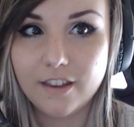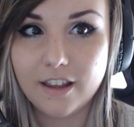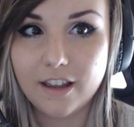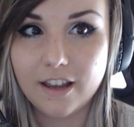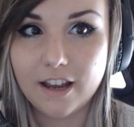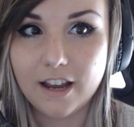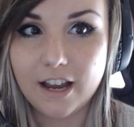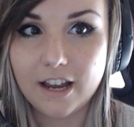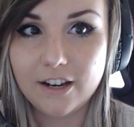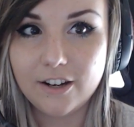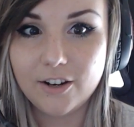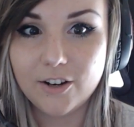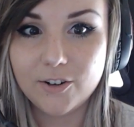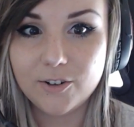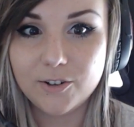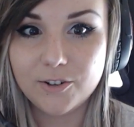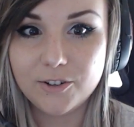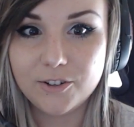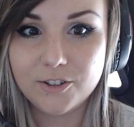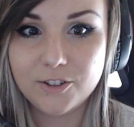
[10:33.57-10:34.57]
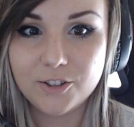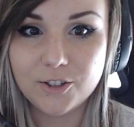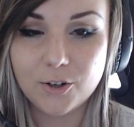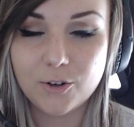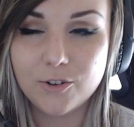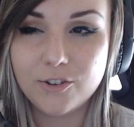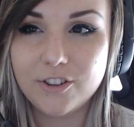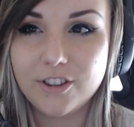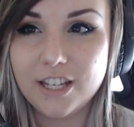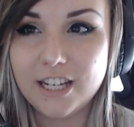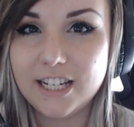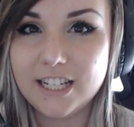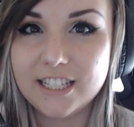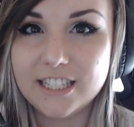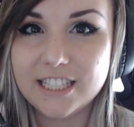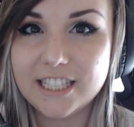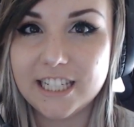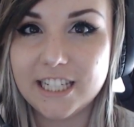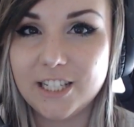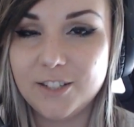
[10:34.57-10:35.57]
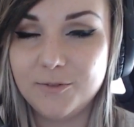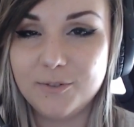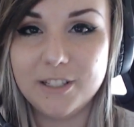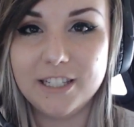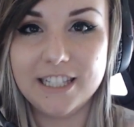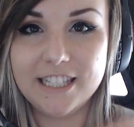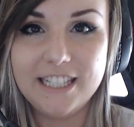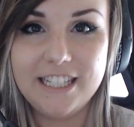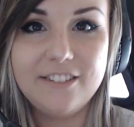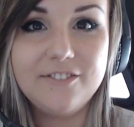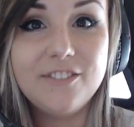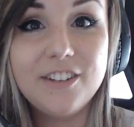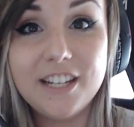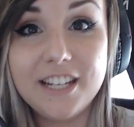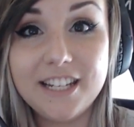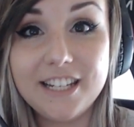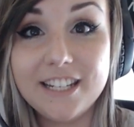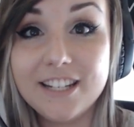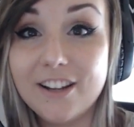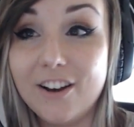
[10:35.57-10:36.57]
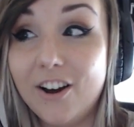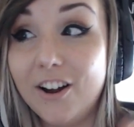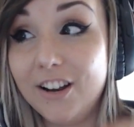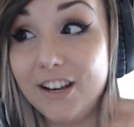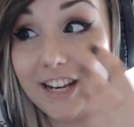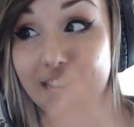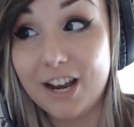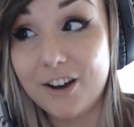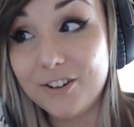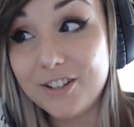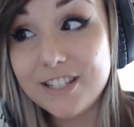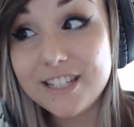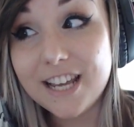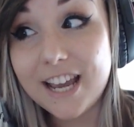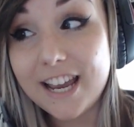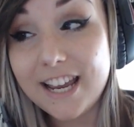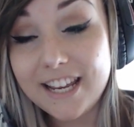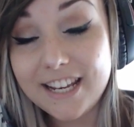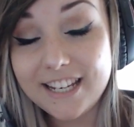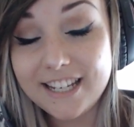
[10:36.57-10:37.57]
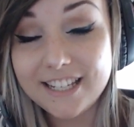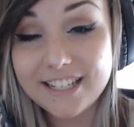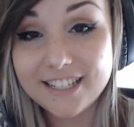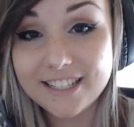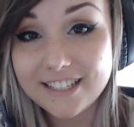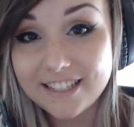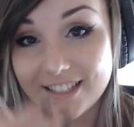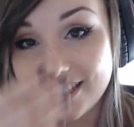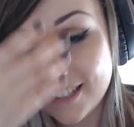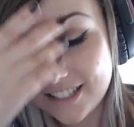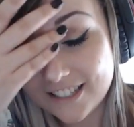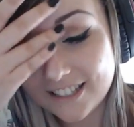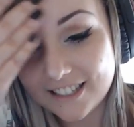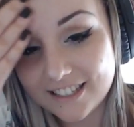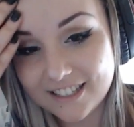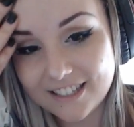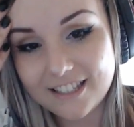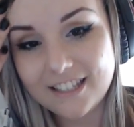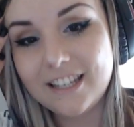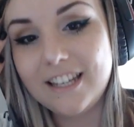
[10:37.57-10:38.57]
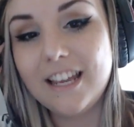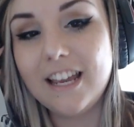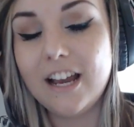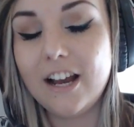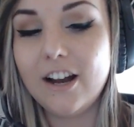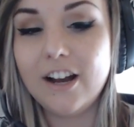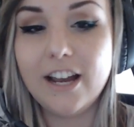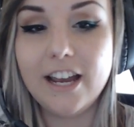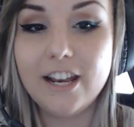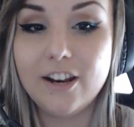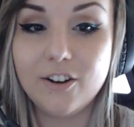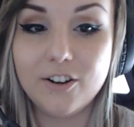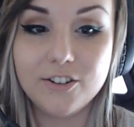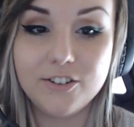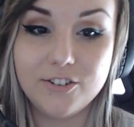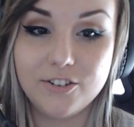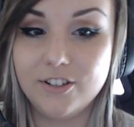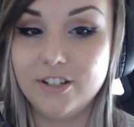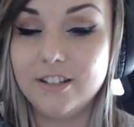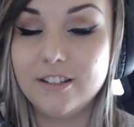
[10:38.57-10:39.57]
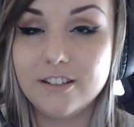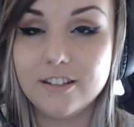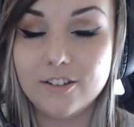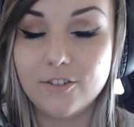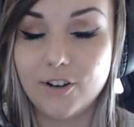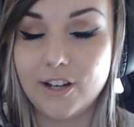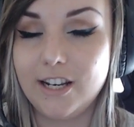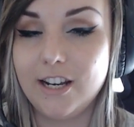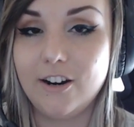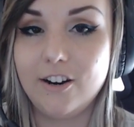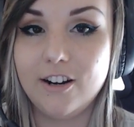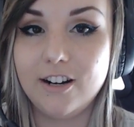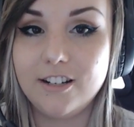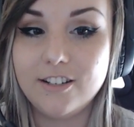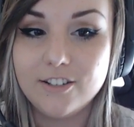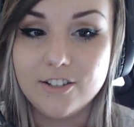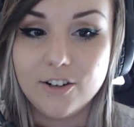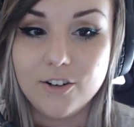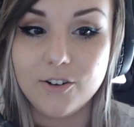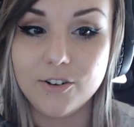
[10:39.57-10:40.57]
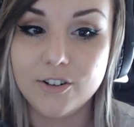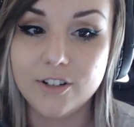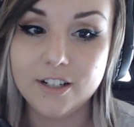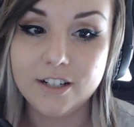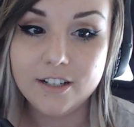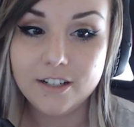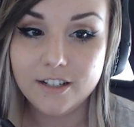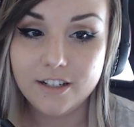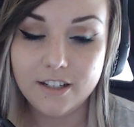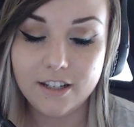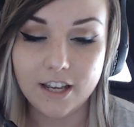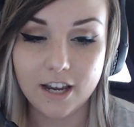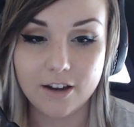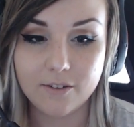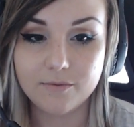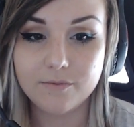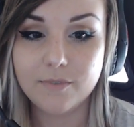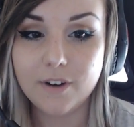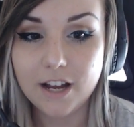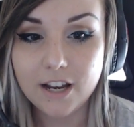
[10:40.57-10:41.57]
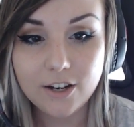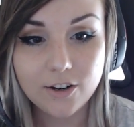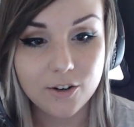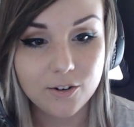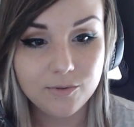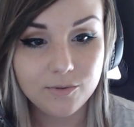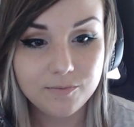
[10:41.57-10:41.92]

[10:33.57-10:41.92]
I don't know, show things that you believe in on the outside. And also, it's a great art. So, yeah, I don't know.